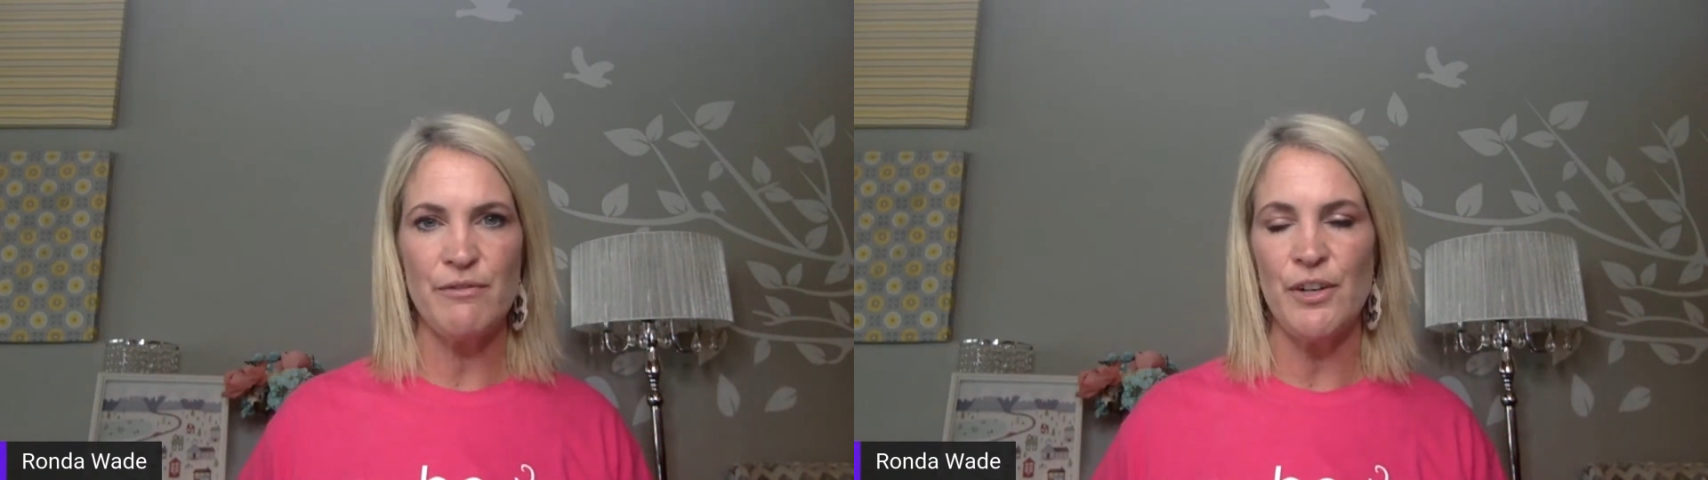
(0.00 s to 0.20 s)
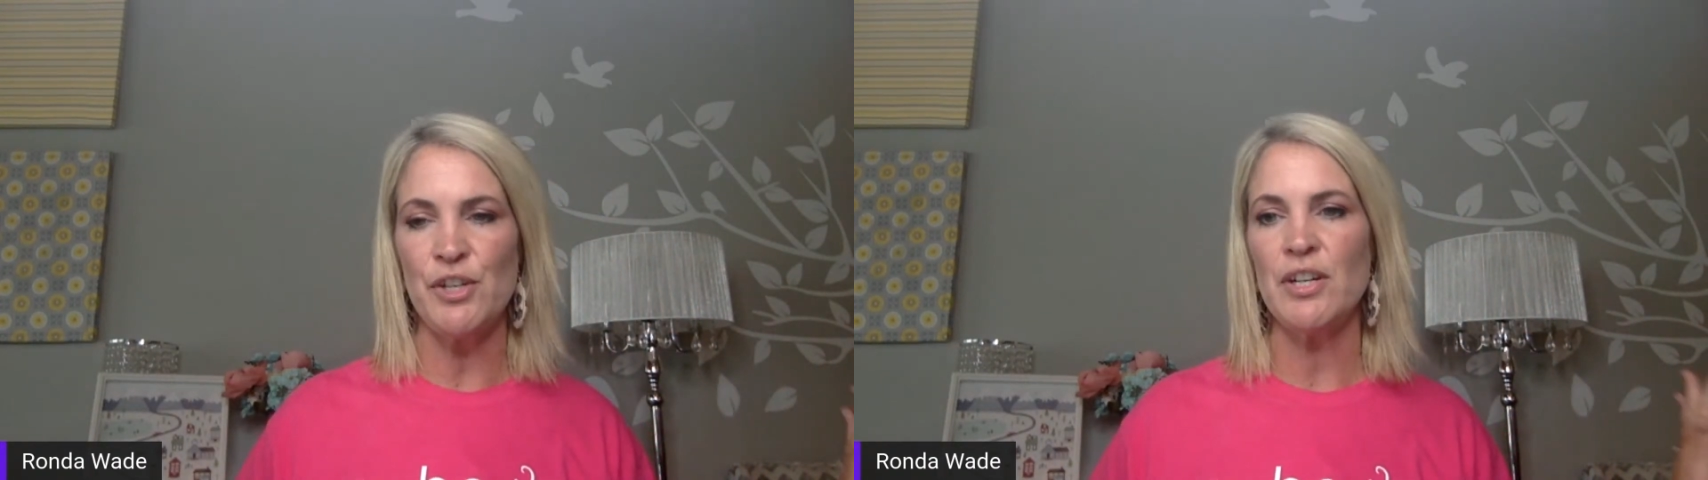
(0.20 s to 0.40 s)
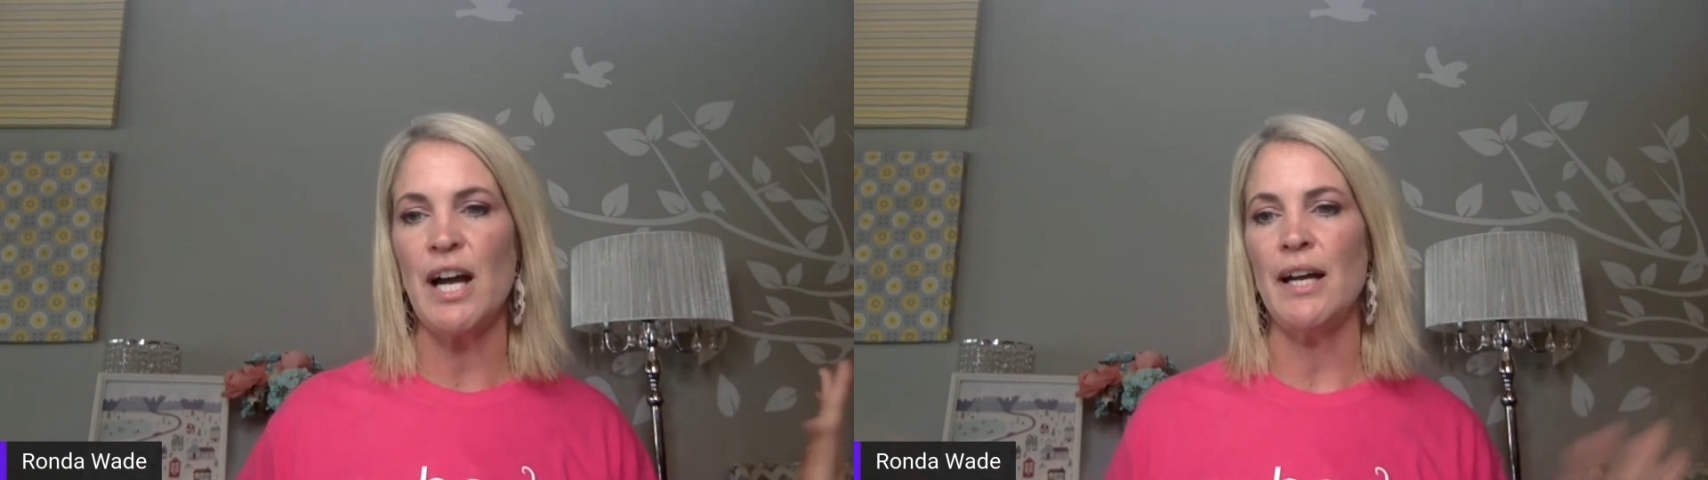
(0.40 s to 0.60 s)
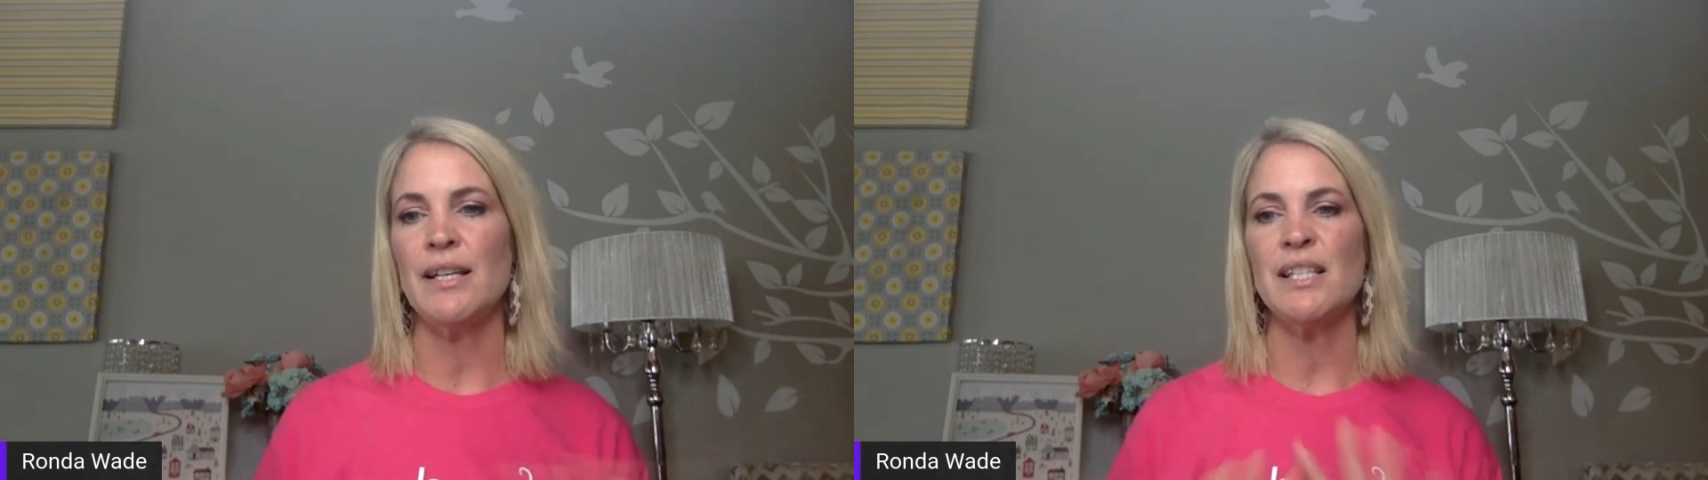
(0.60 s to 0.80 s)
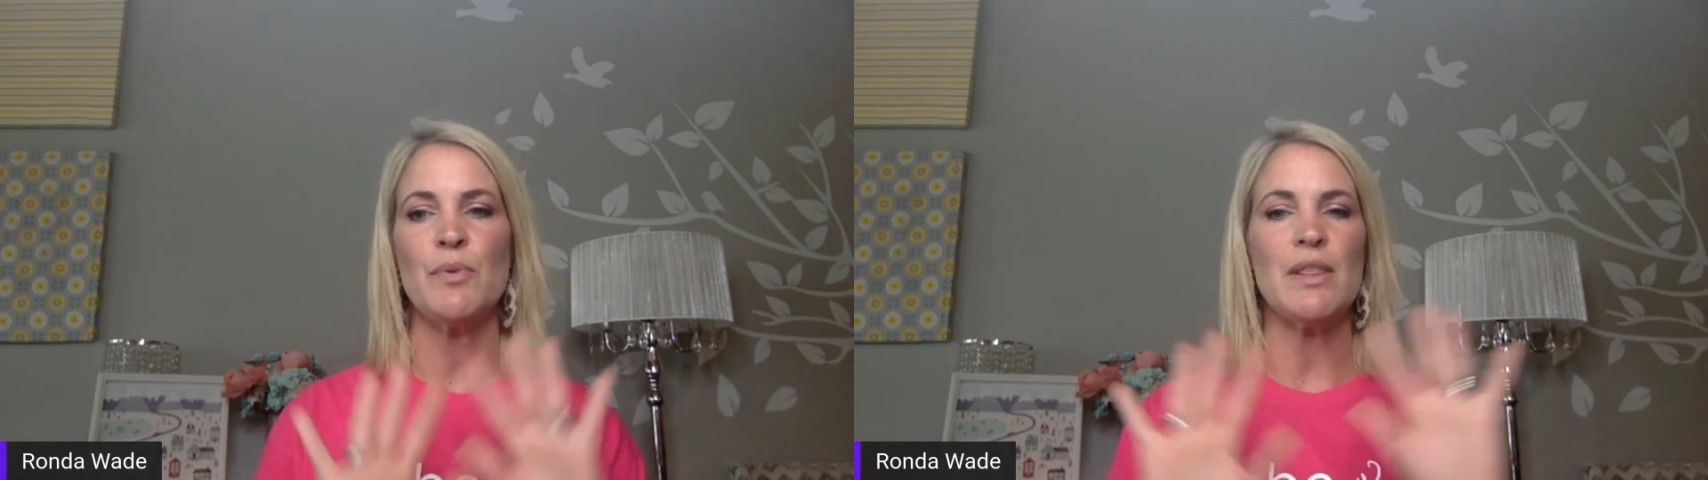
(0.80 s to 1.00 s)
for you
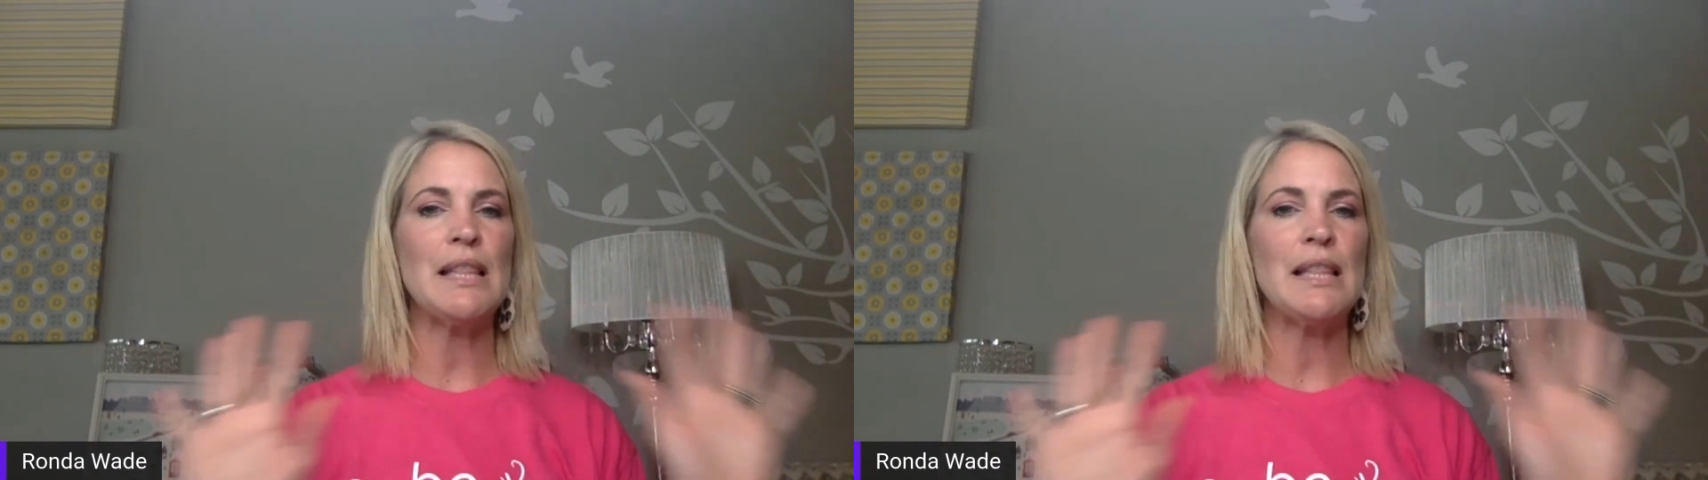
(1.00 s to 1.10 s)
guys with